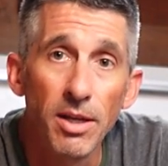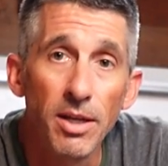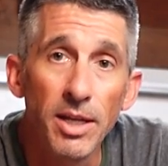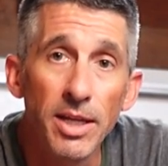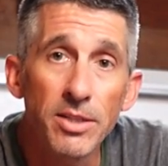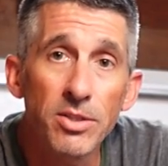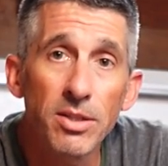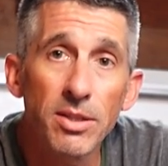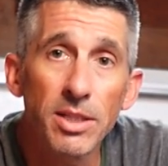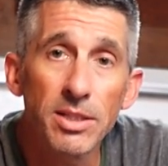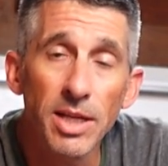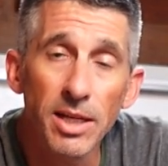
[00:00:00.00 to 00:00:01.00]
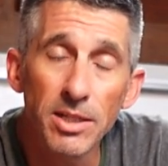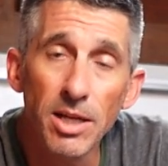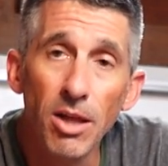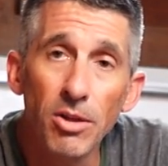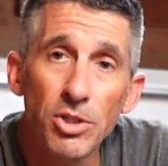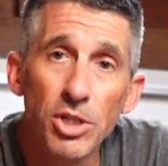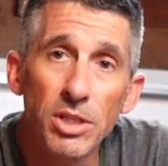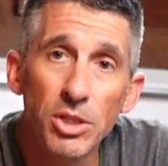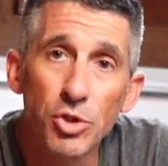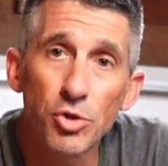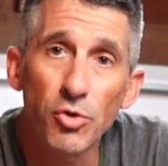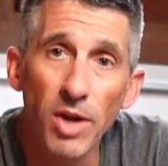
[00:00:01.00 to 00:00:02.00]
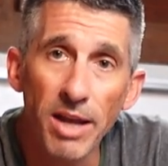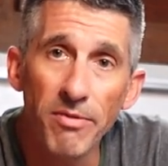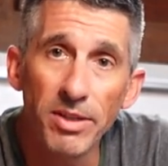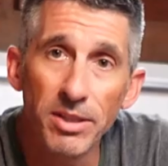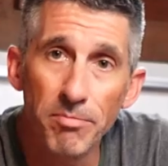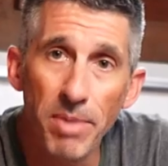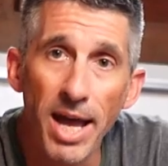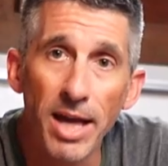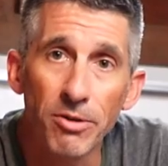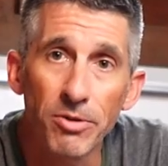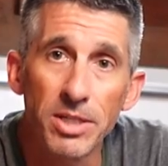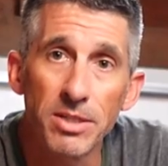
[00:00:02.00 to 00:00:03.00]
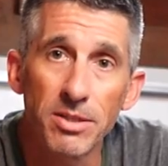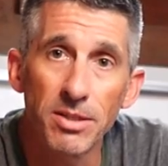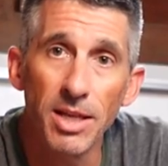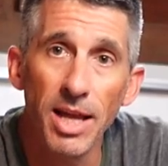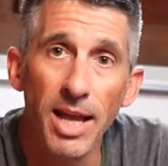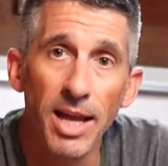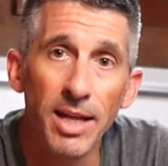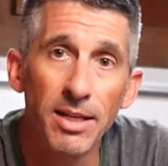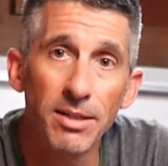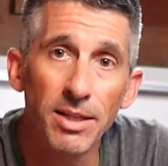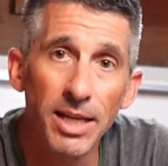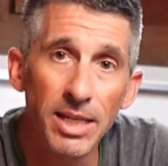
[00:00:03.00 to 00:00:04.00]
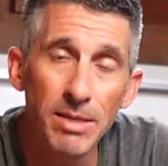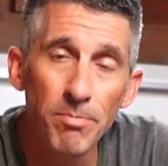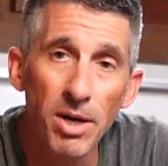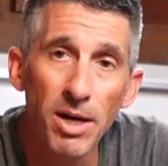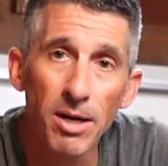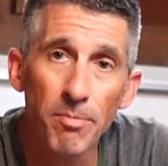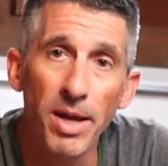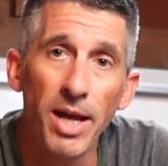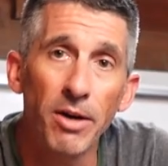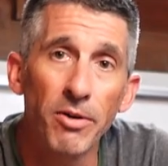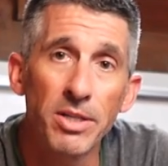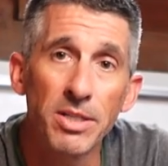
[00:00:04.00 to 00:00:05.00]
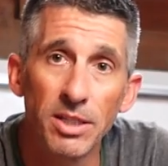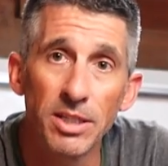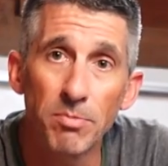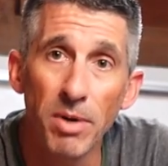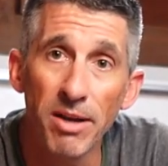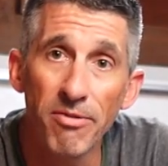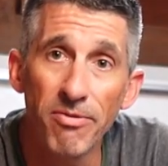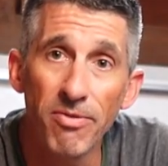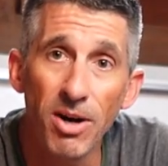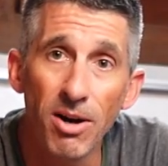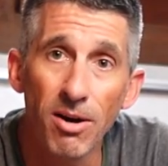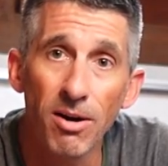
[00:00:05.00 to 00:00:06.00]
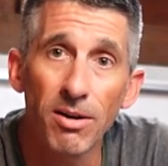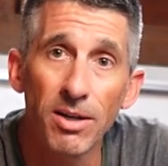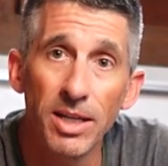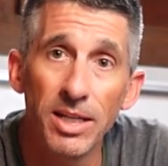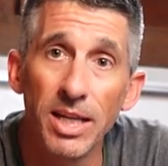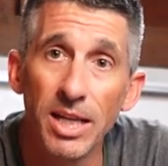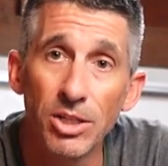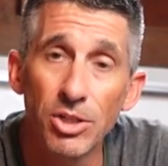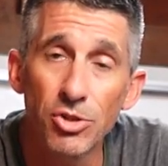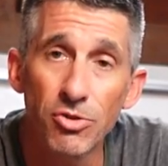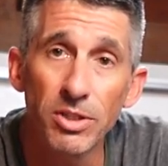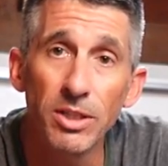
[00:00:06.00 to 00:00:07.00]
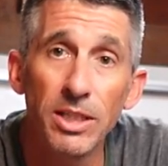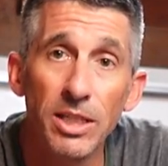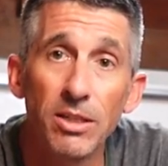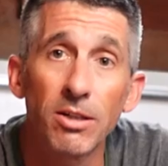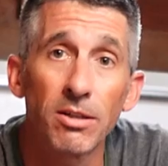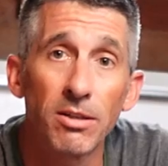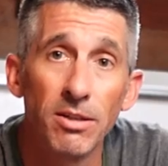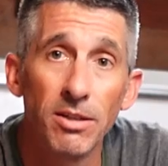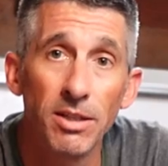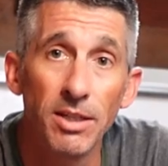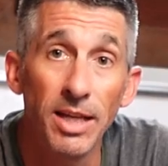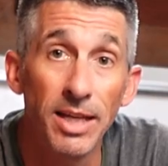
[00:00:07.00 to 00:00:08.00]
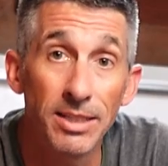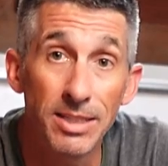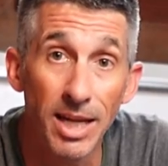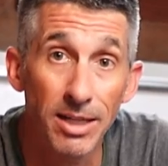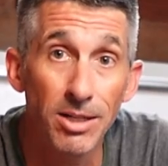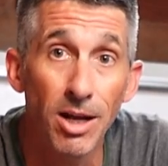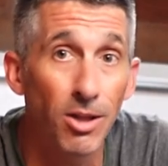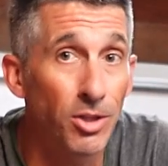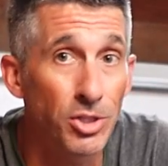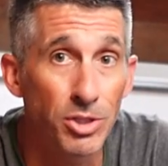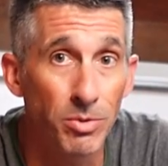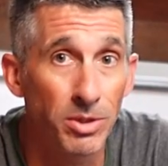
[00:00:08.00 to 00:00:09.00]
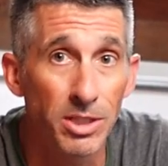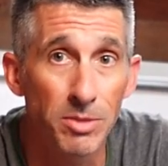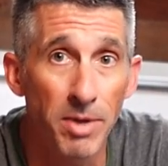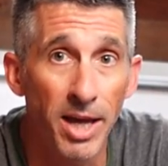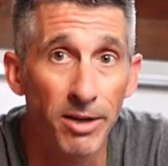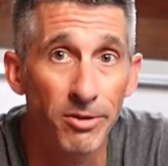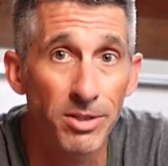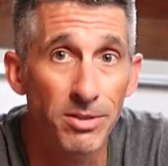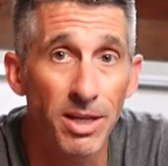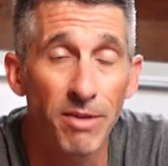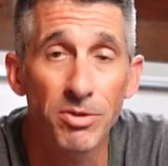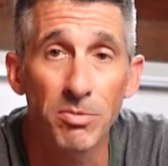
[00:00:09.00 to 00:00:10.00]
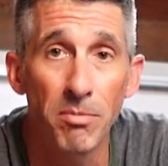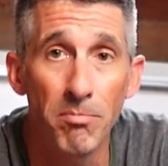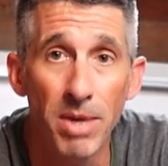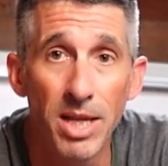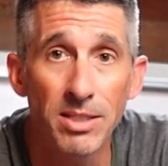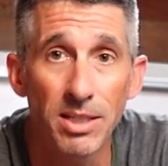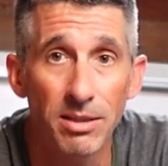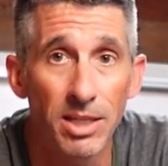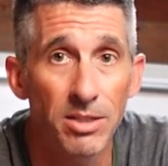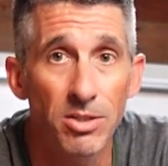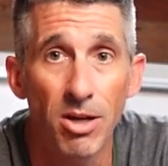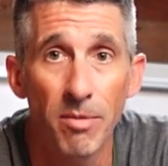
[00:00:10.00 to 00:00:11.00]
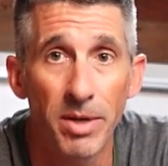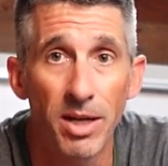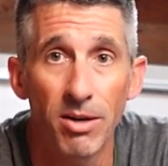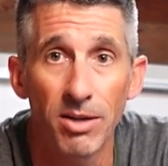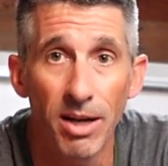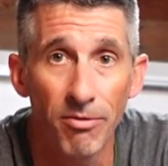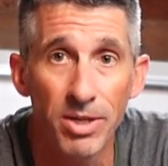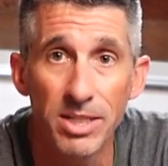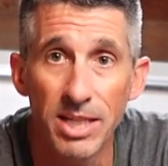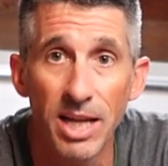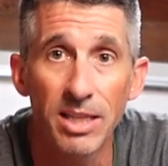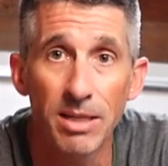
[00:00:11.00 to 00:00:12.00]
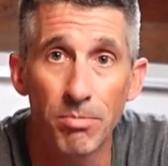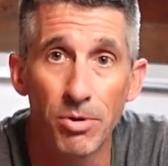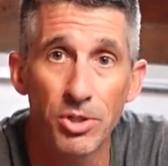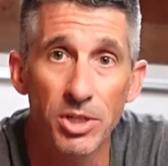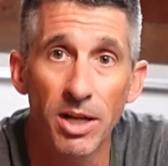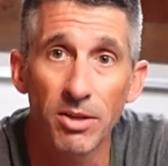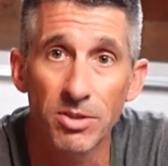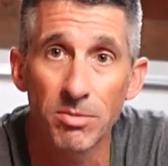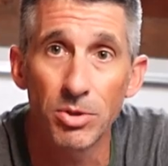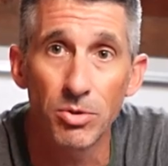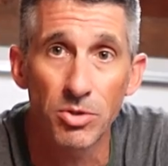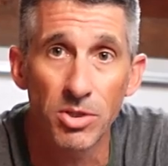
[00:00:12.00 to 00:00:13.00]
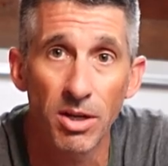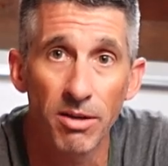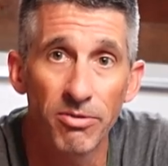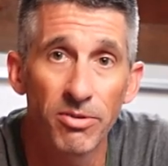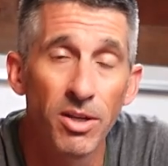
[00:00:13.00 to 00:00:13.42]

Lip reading: It's the technology that's driving the batteries, and Epoch Batteries is by far an industry leader in technology with these batteries. They have some amazing things coming out. Every day they're pushing out some new stuff.